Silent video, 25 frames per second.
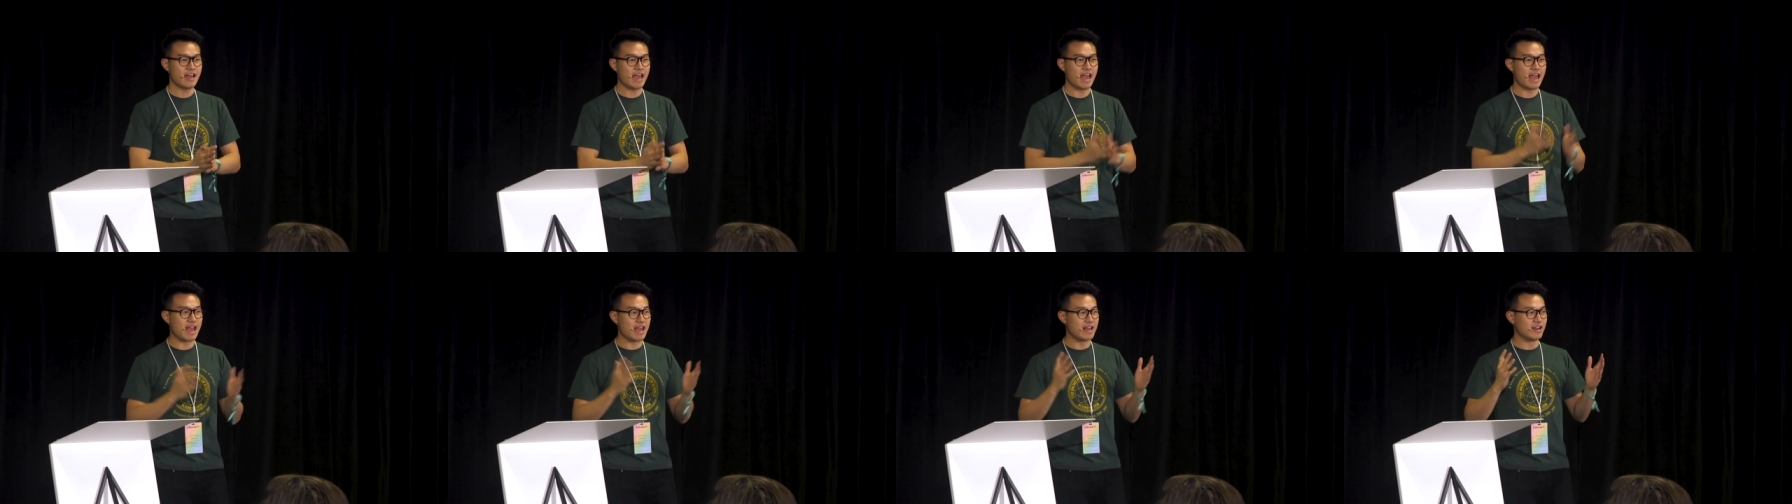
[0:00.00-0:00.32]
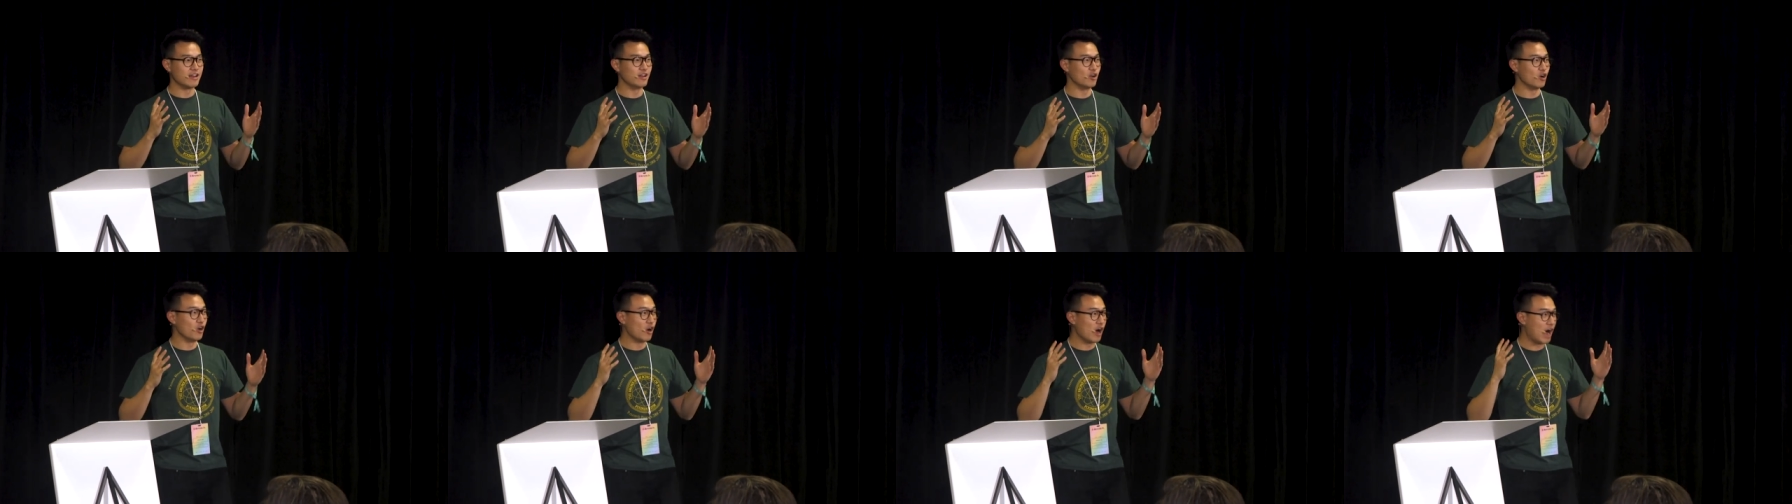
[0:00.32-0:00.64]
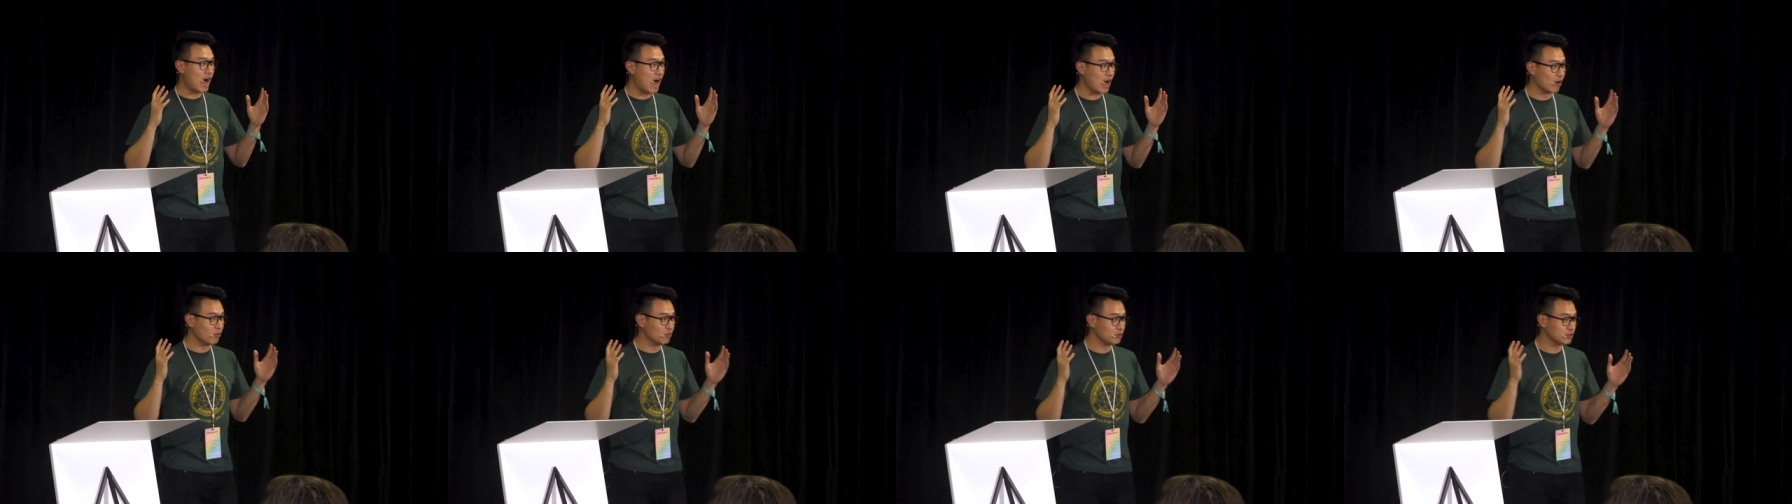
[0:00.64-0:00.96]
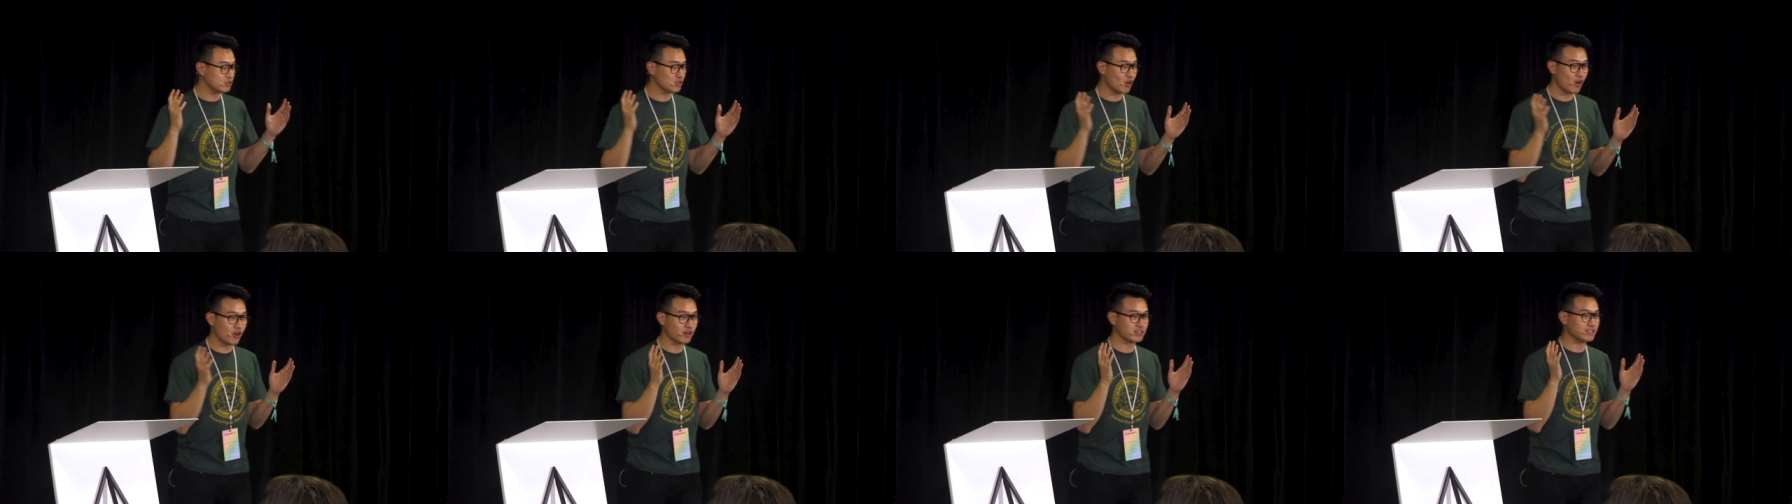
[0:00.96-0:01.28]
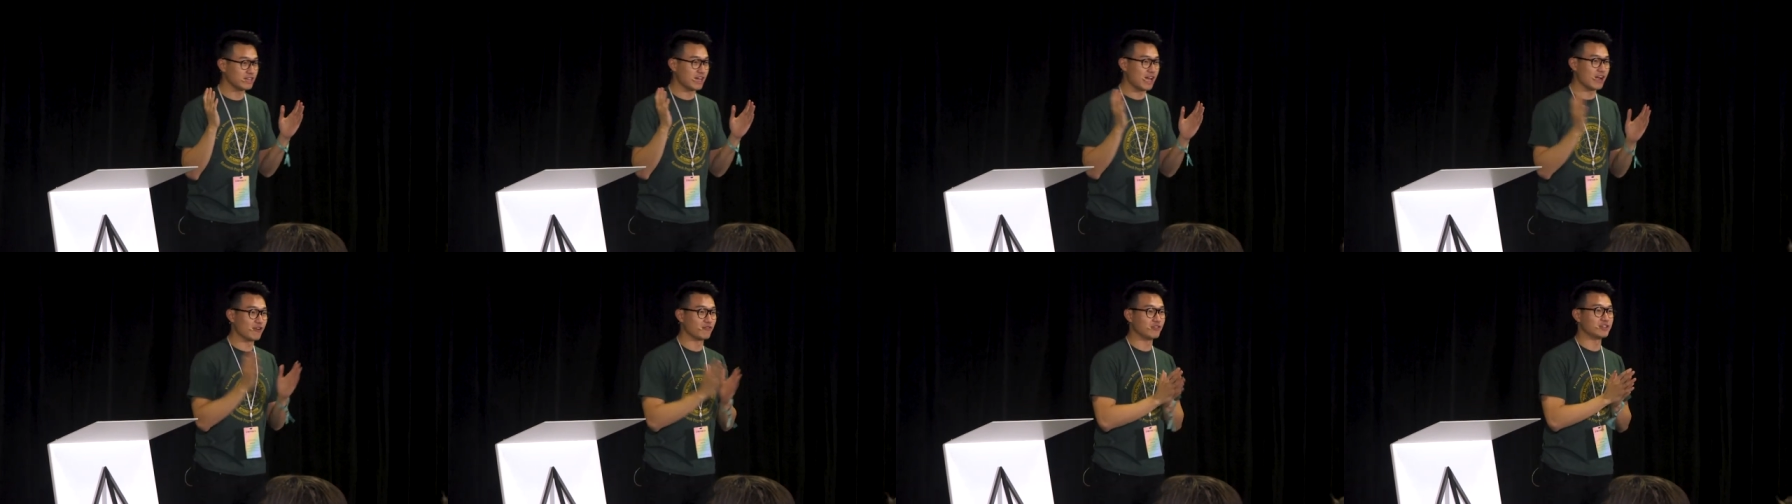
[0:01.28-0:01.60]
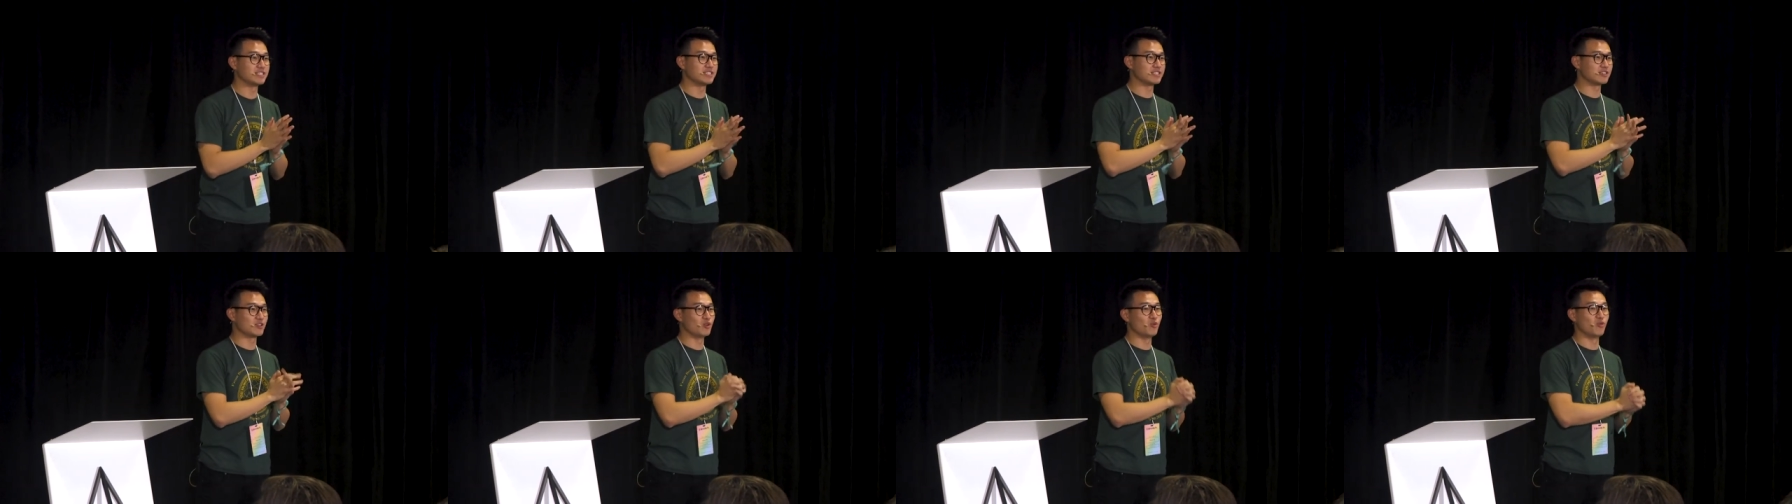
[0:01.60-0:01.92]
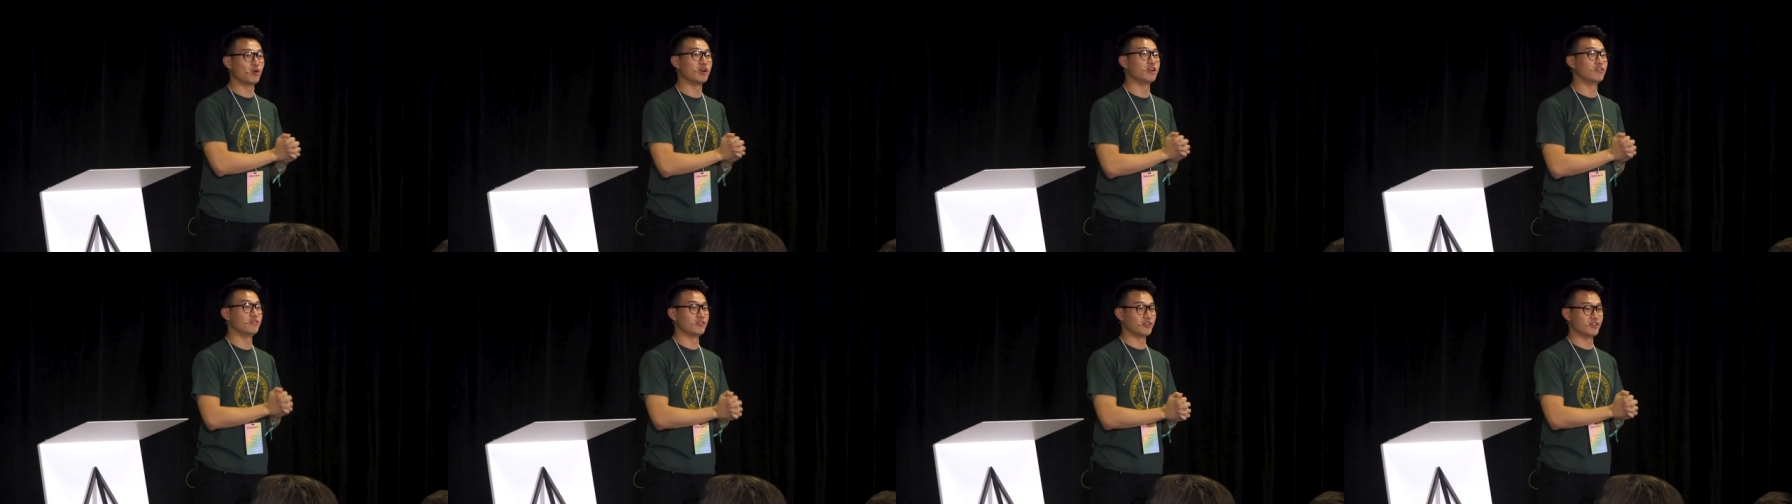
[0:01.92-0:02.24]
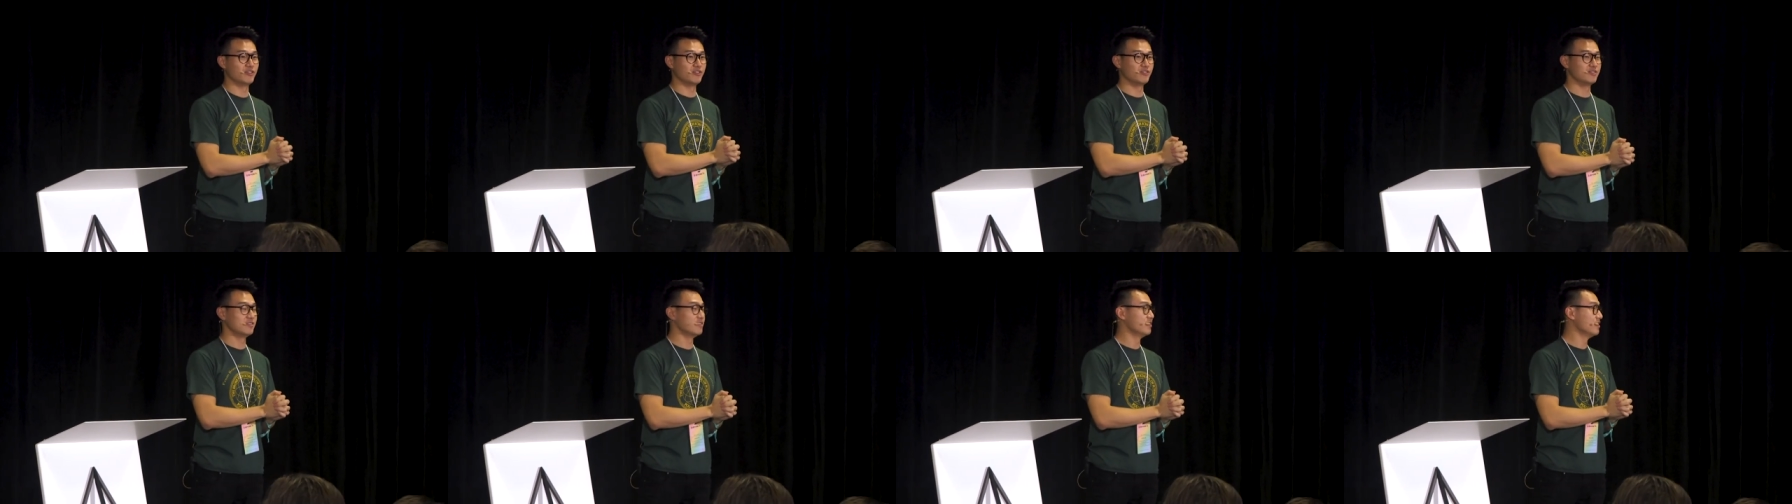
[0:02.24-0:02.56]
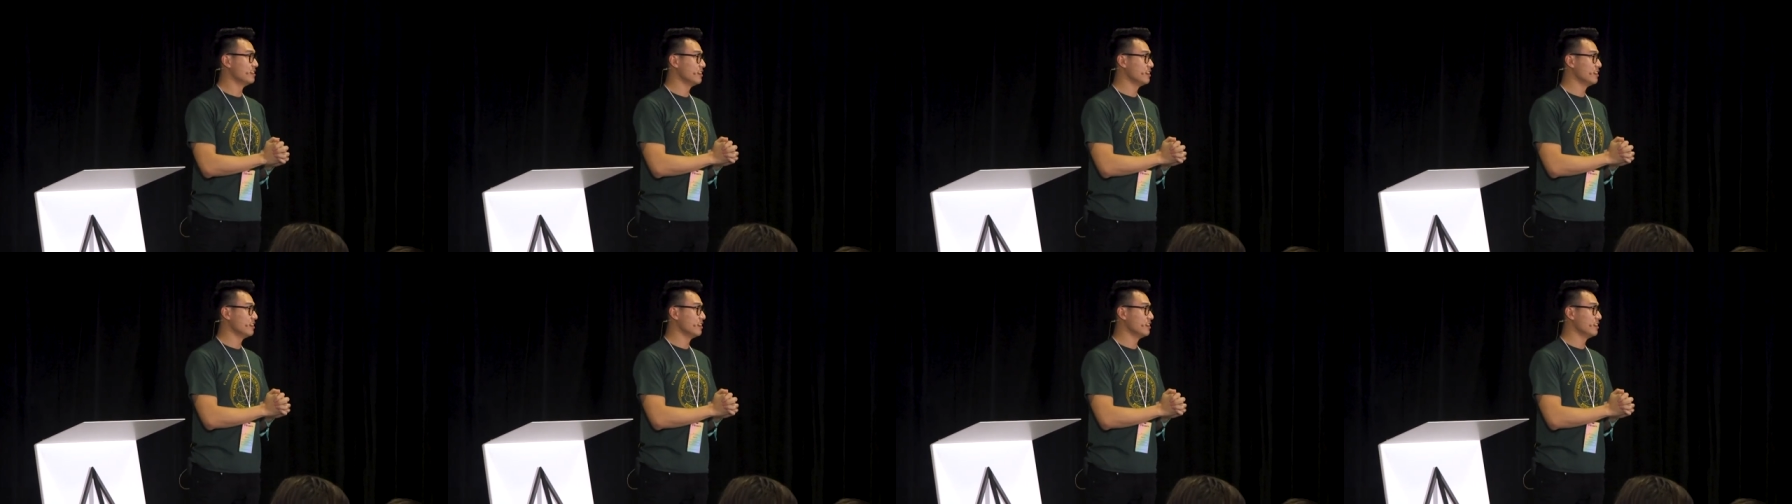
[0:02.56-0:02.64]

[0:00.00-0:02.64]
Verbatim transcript: and I will talk to every single one of you.